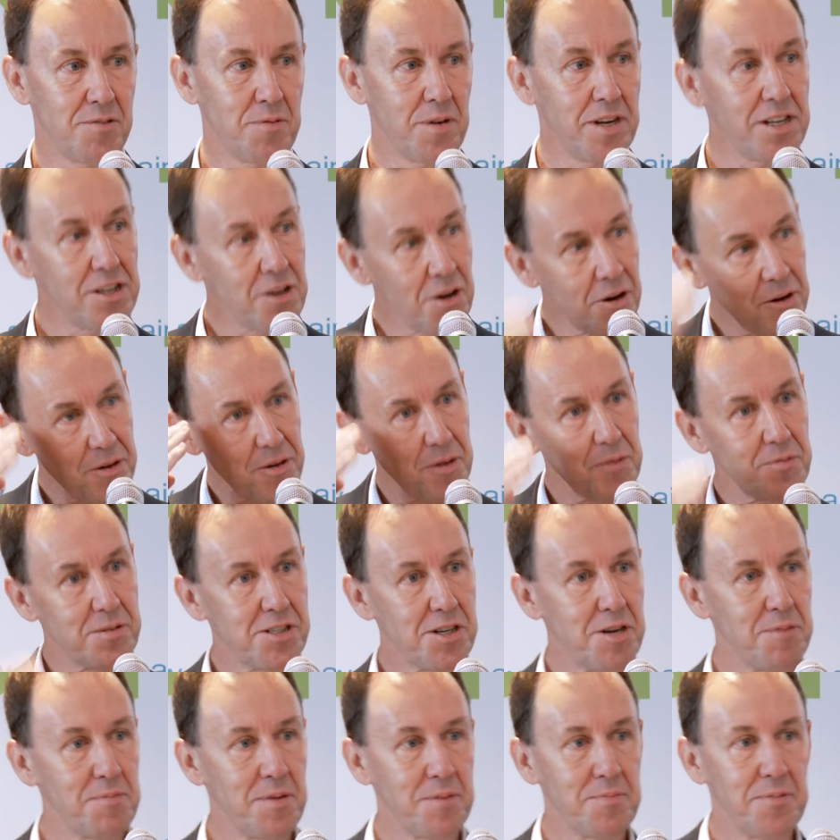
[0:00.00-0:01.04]
We can't always
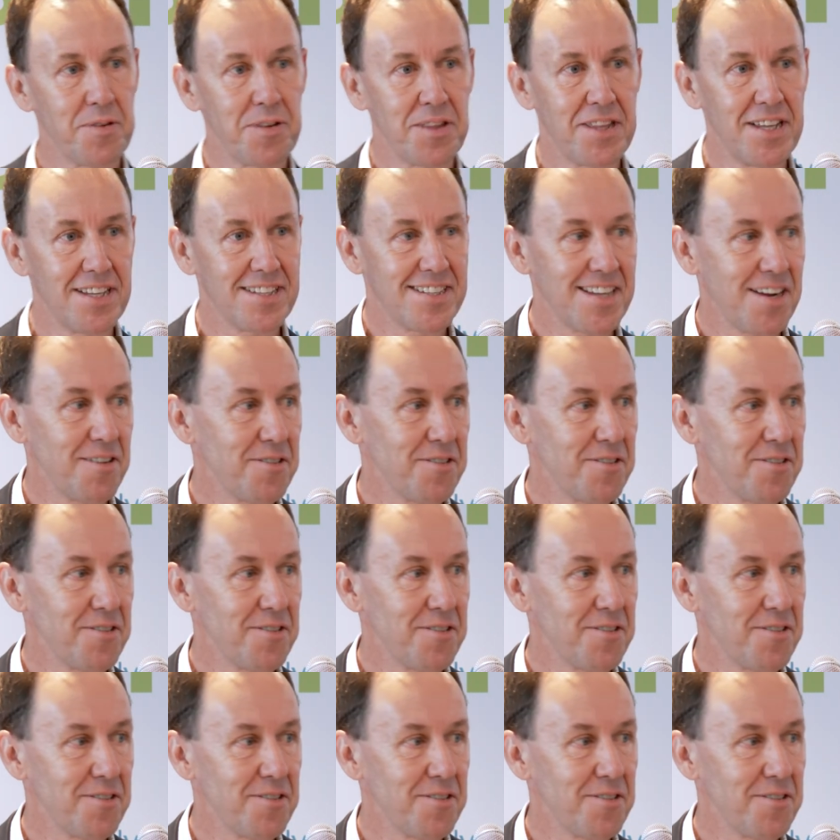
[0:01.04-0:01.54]
come up with this